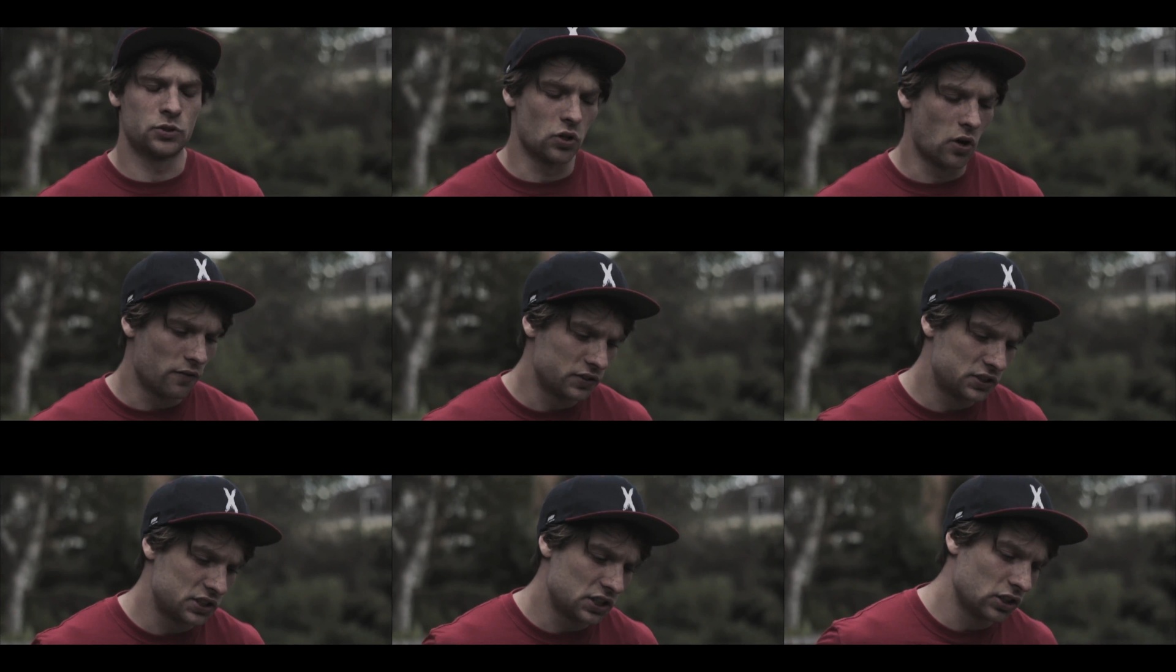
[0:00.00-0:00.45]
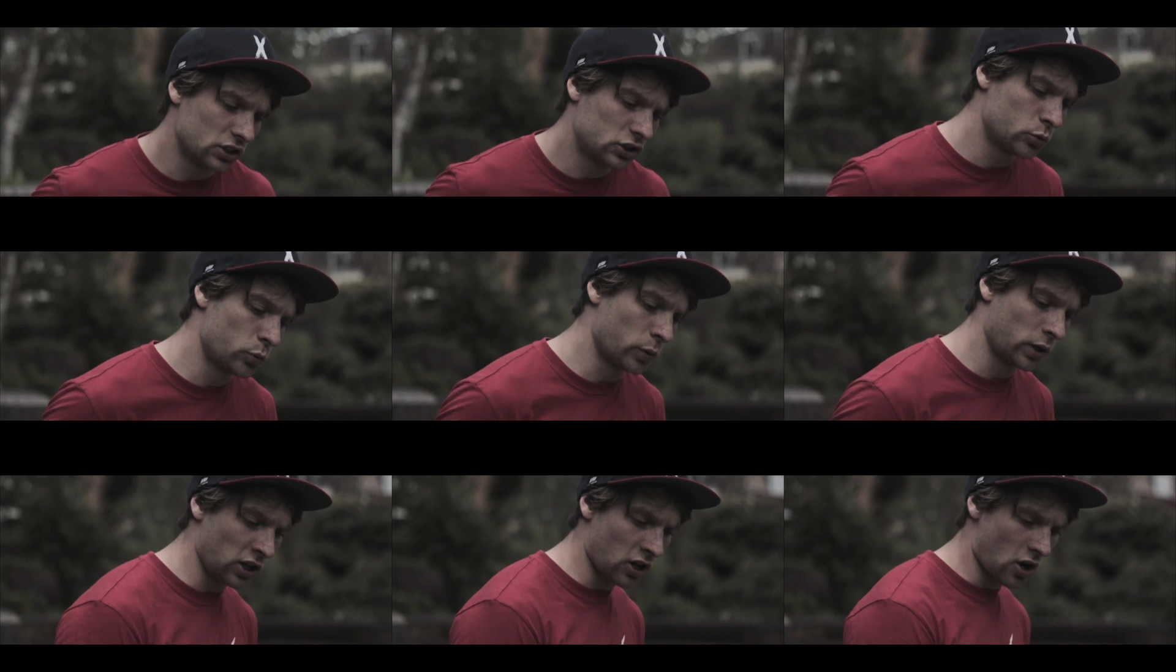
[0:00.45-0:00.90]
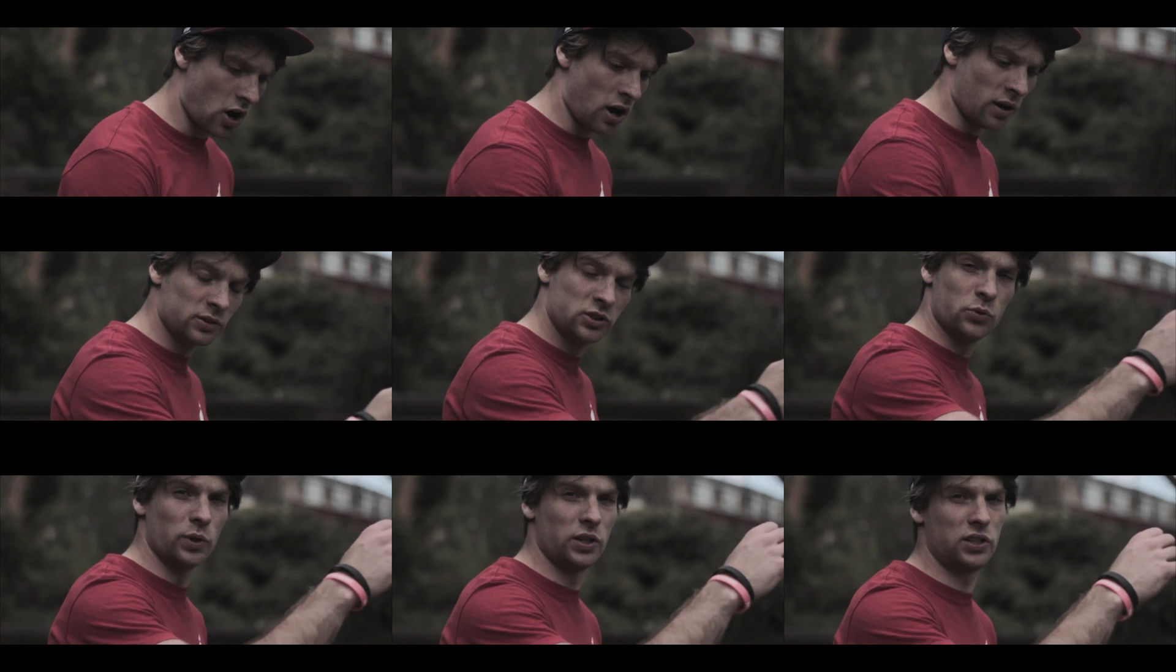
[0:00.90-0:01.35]
So obviously you're swinging your
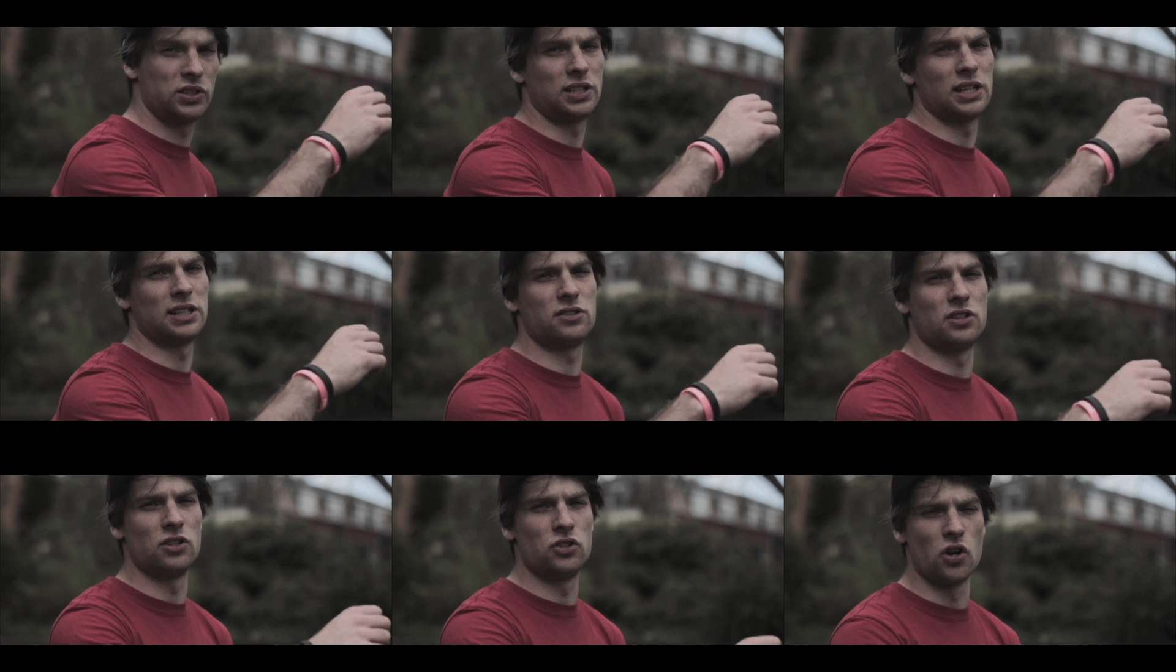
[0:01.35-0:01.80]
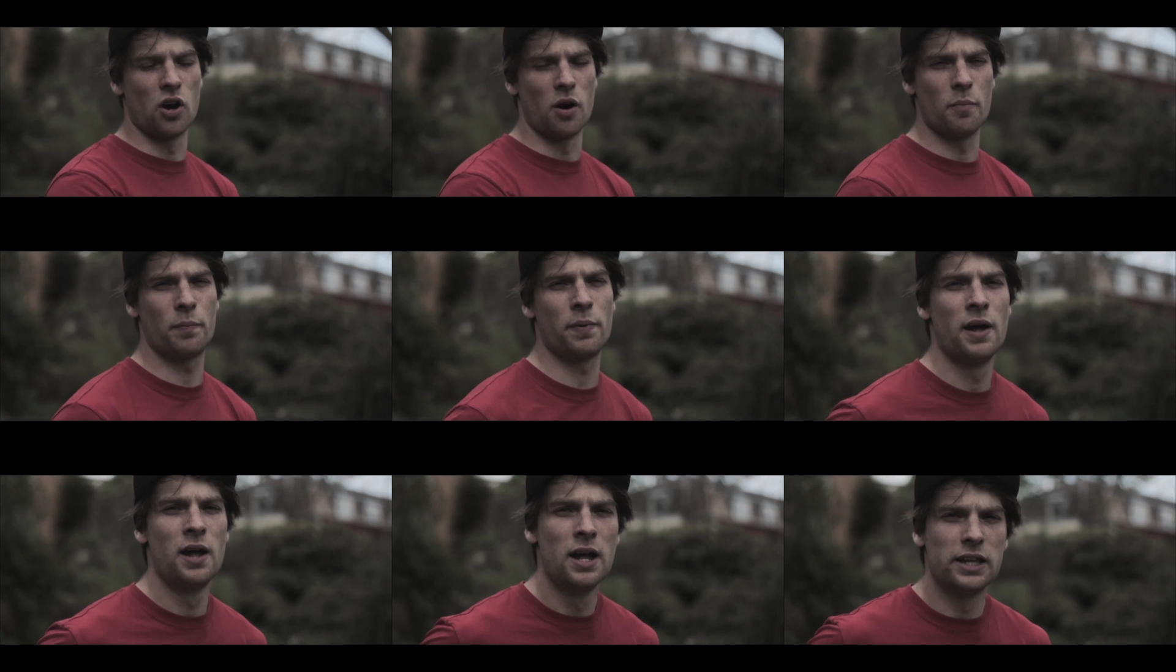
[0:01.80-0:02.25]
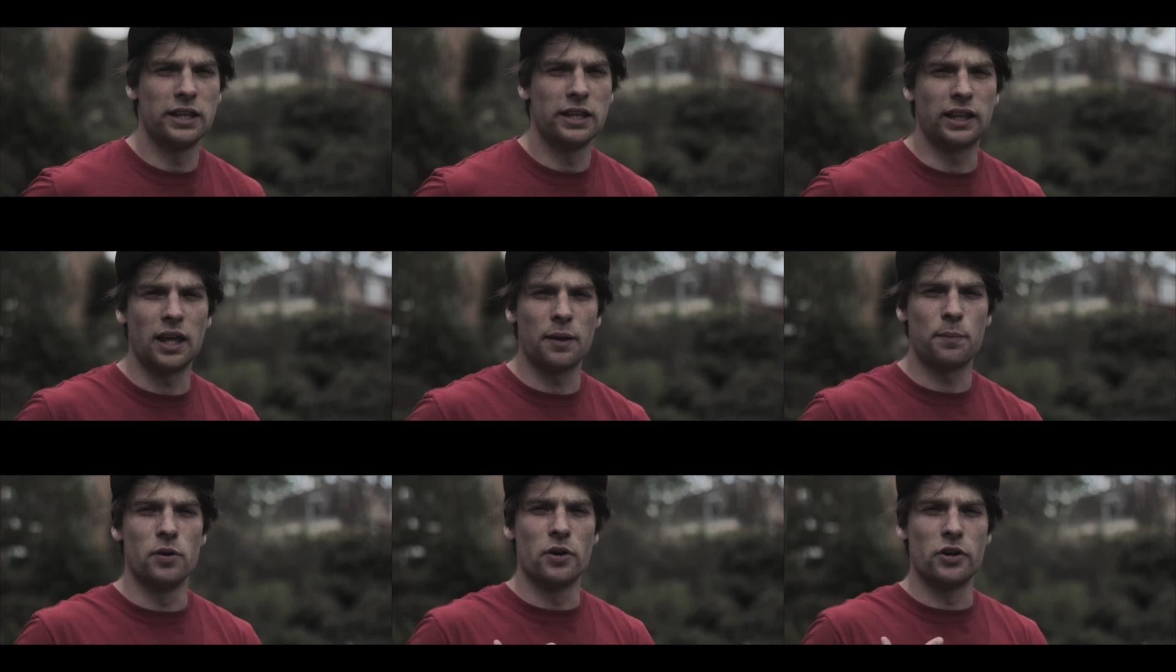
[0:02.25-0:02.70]
arms to assist the jump. You're
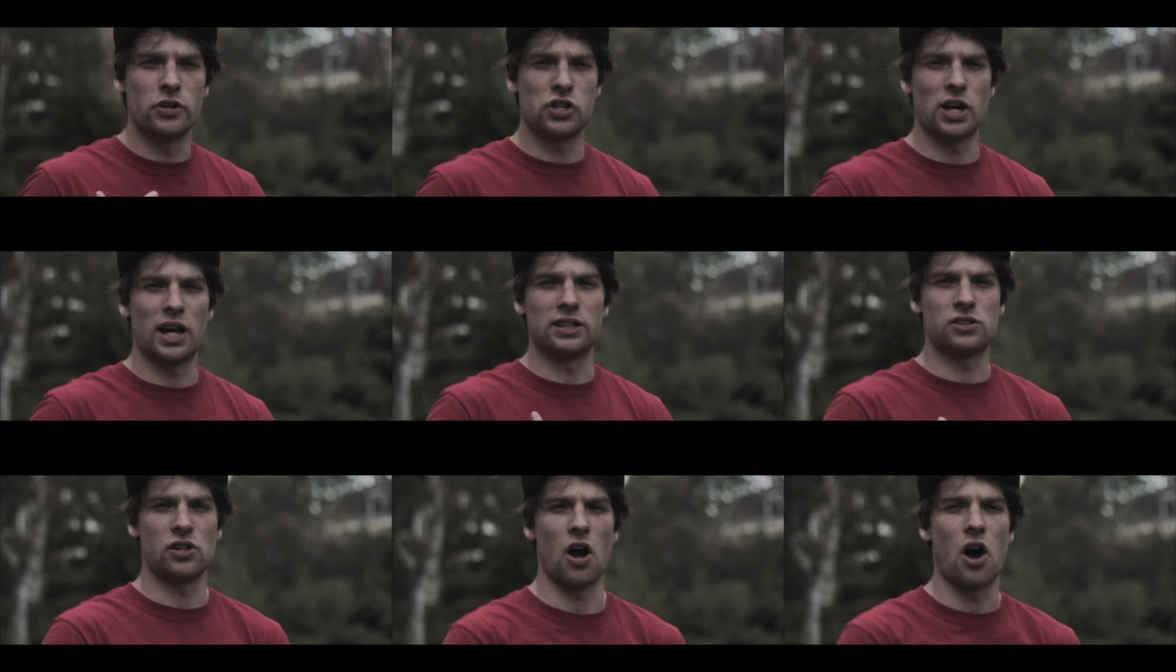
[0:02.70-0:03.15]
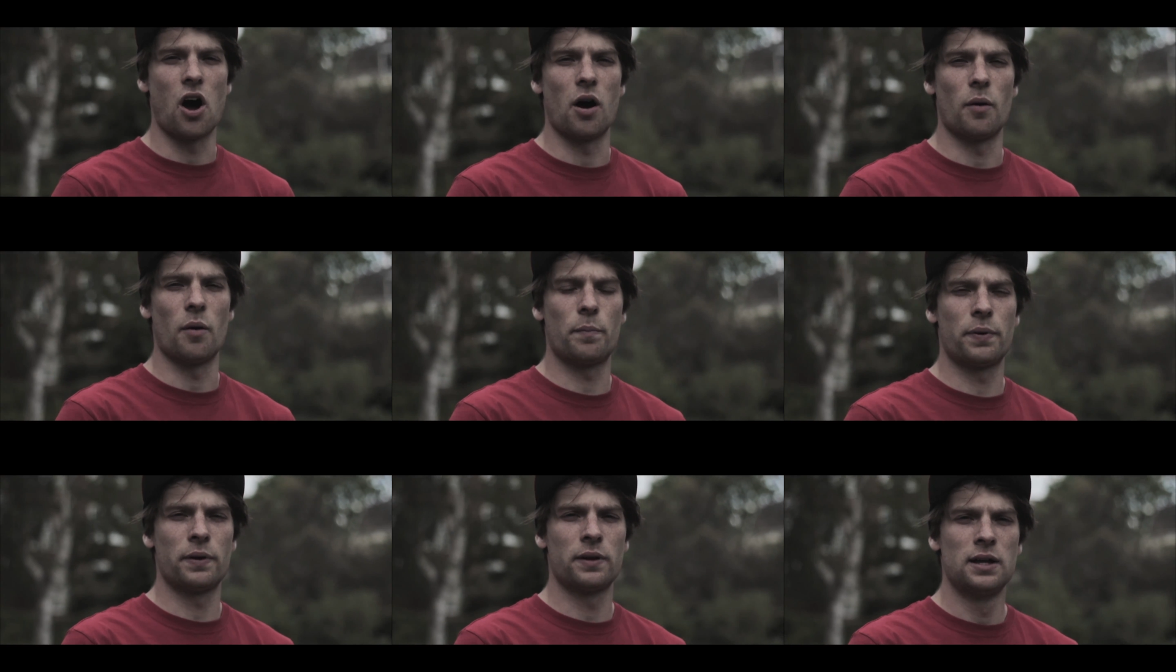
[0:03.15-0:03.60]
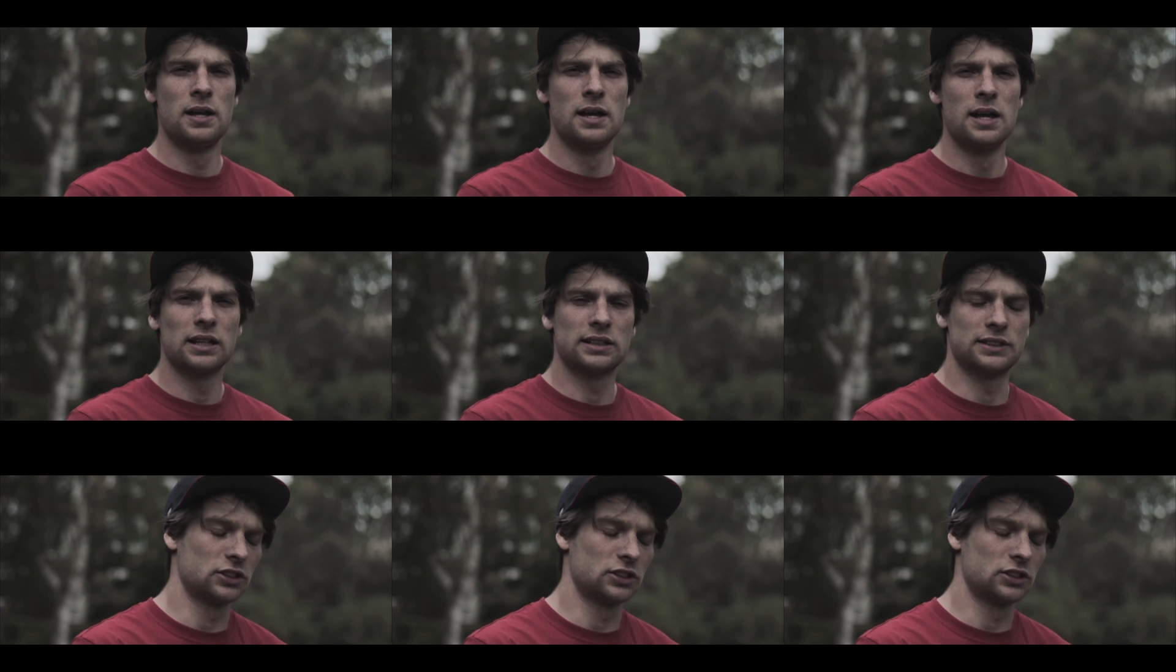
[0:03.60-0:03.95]
keeping your chest up. Because